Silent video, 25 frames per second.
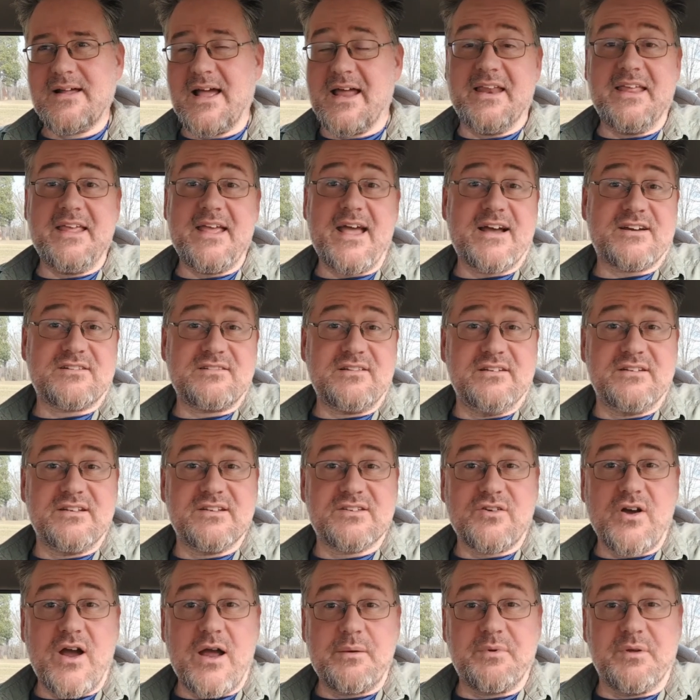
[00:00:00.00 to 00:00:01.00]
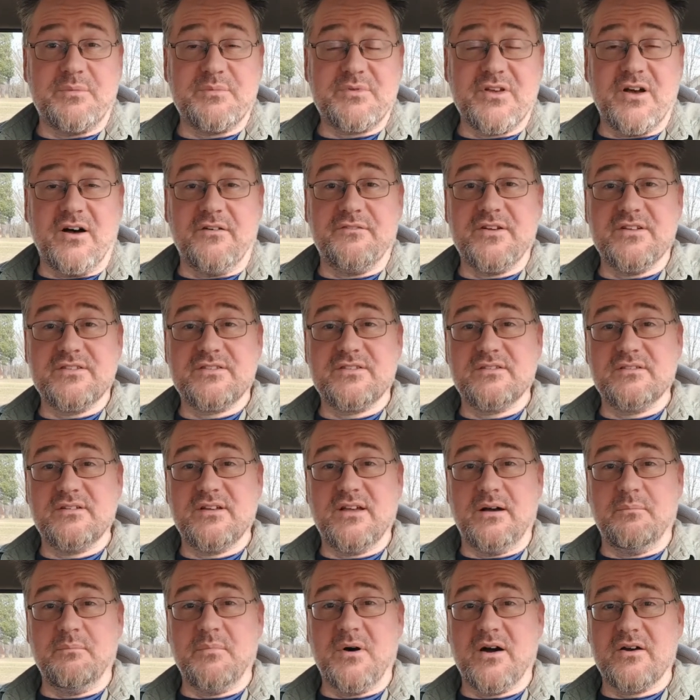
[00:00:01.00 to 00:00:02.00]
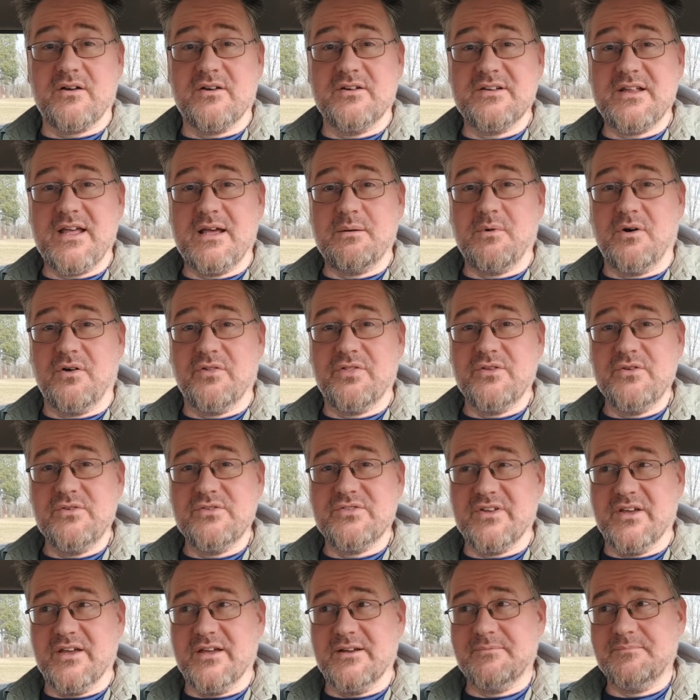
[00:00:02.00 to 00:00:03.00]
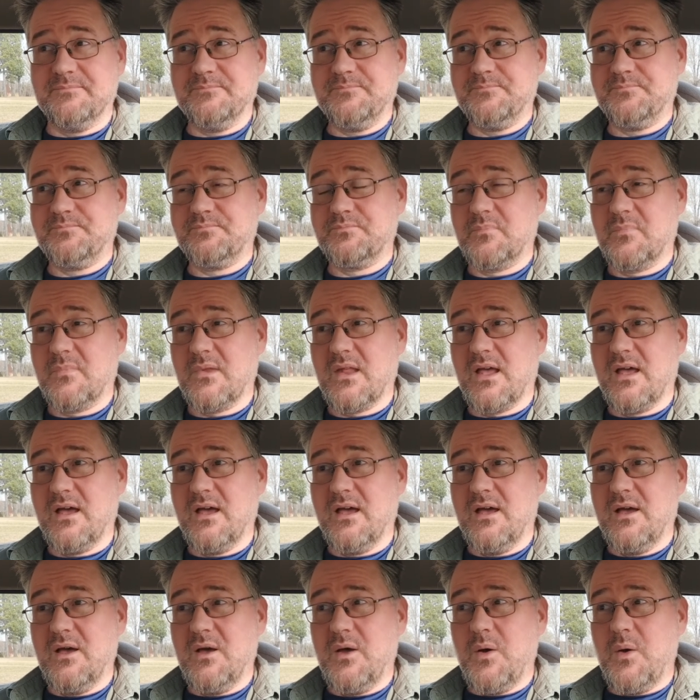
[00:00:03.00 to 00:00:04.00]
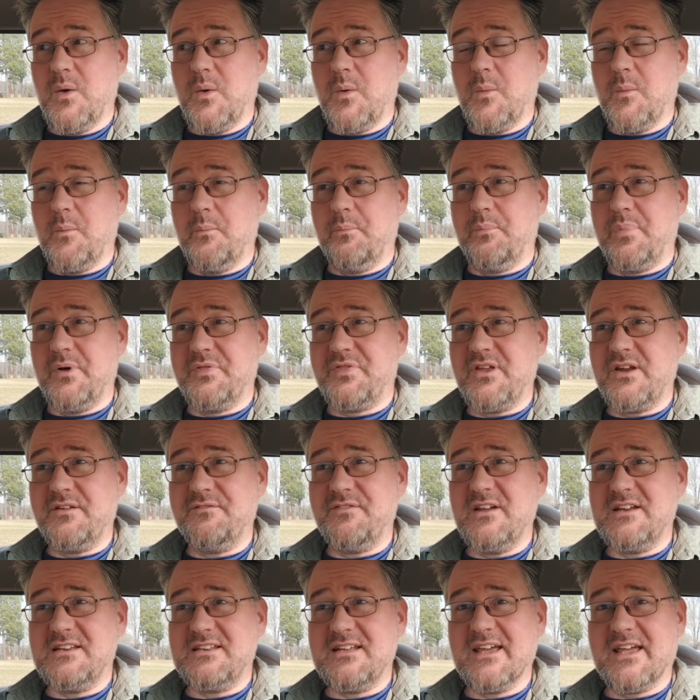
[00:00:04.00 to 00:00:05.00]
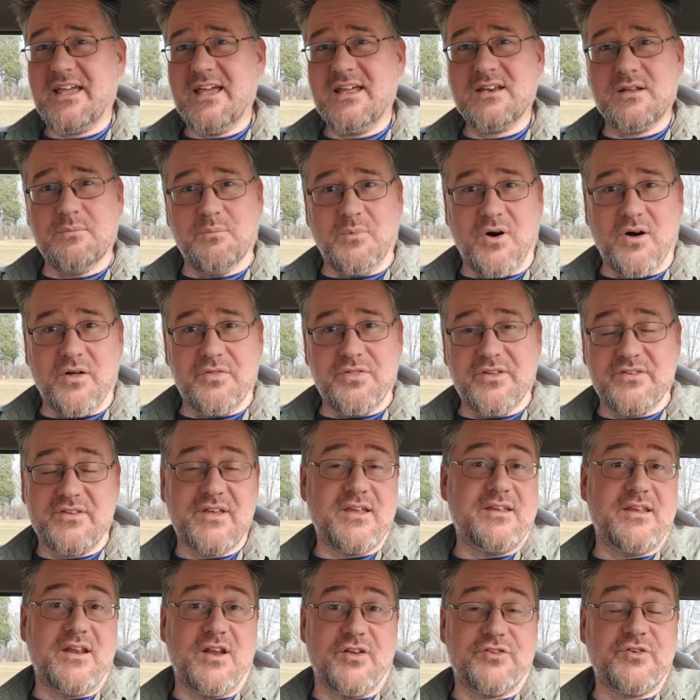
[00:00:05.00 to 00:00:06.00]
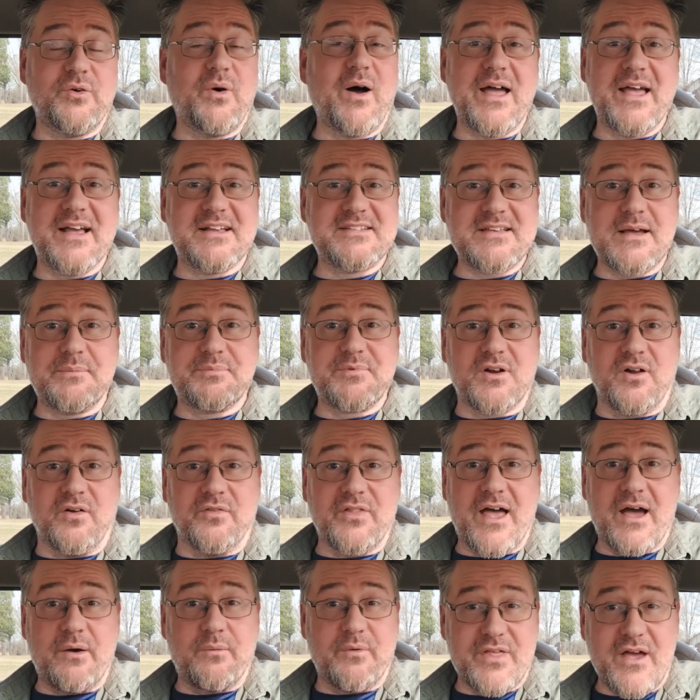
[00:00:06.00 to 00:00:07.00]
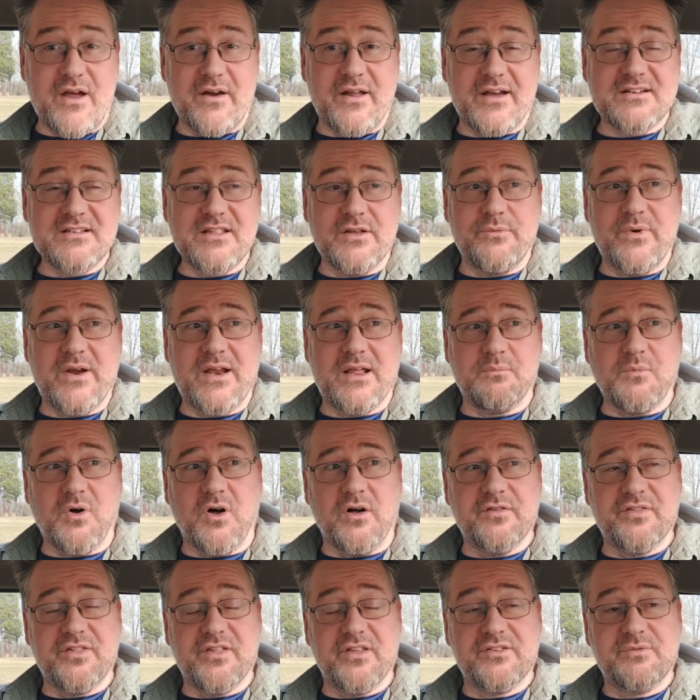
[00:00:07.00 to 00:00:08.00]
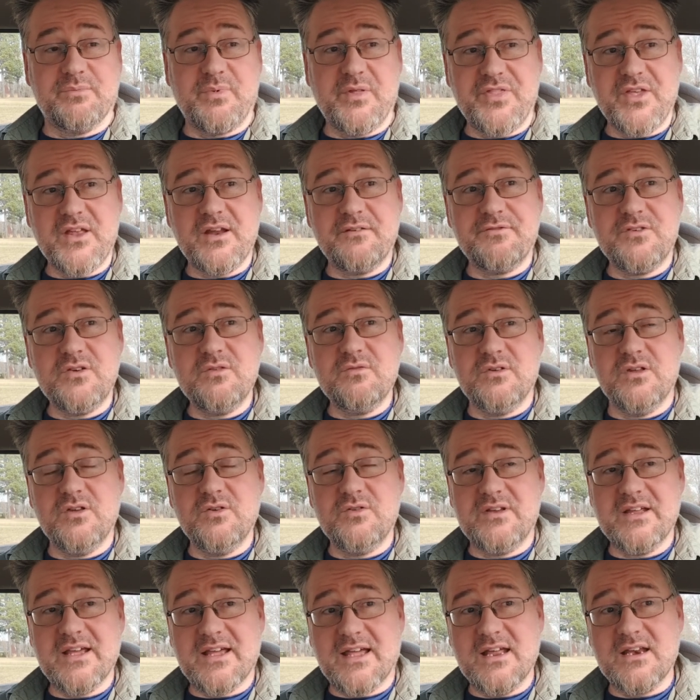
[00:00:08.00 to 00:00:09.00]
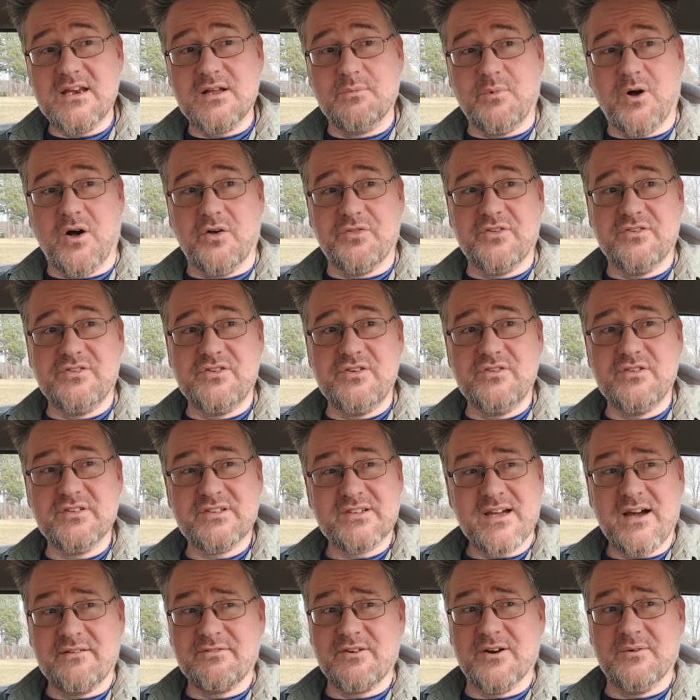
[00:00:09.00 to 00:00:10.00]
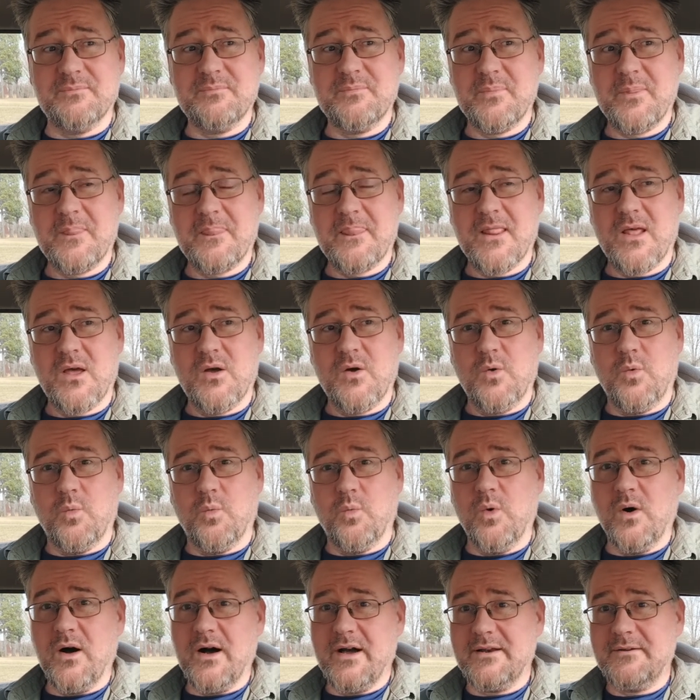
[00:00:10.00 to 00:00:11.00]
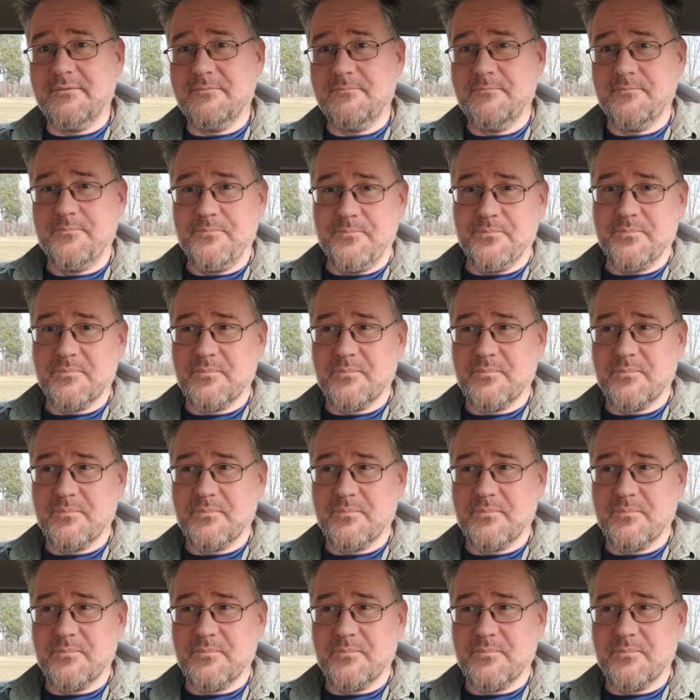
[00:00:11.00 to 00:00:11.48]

And he actually described himself as a modern-day Malthusian. But then if you dig into Malthus, you know, so I accepted all that without actually reading Malthus. But then if you dig into Malthus, you discover, one,